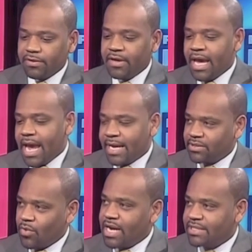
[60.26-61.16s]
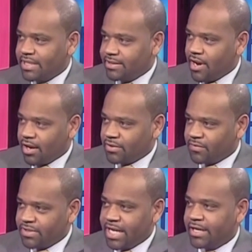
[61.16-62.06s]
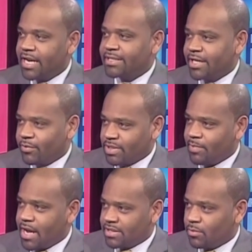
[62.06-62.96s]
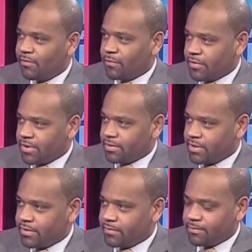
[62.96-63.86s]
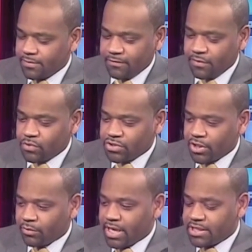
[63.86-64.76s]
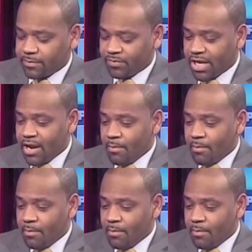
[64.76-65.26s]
with XYZ dollars of debt, and that's irresponsible for the future generation.